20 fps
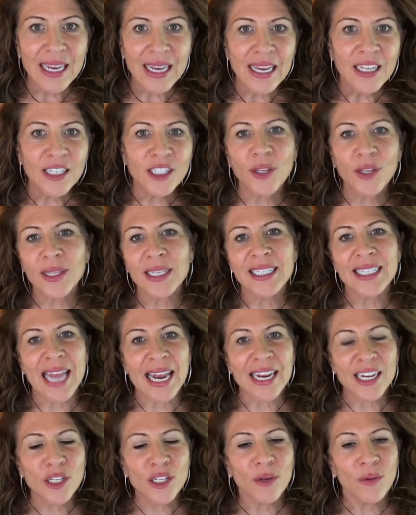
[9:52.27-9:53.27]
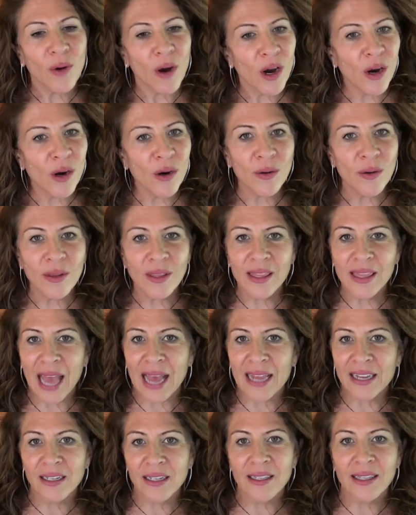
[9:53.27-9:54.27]
So the status quo,
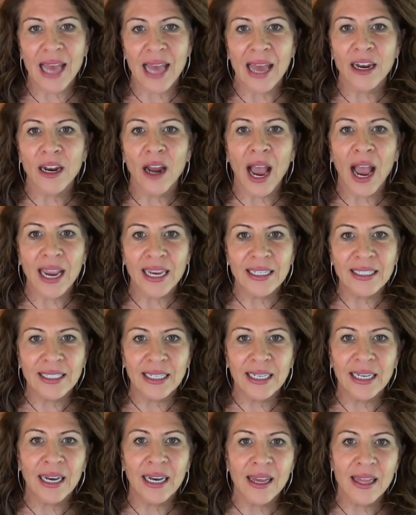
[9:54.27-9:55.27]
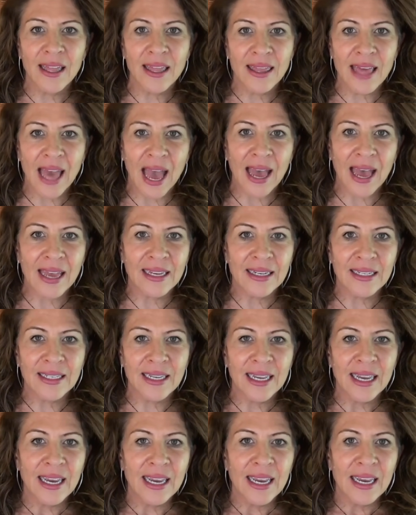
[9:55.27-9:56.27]
that idea
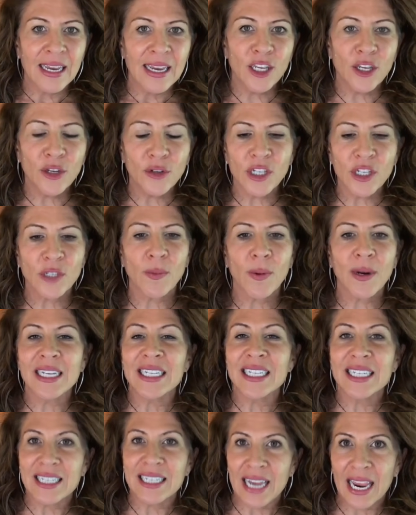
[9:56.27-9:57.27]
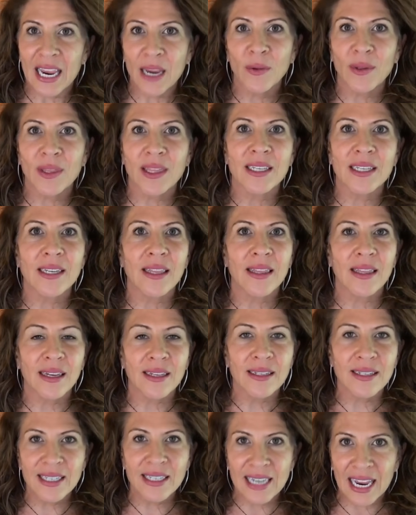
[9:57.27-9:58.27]
that you just want to stay with
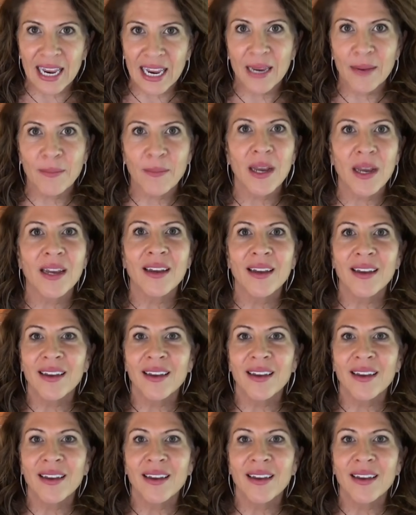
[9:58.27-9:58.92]
the same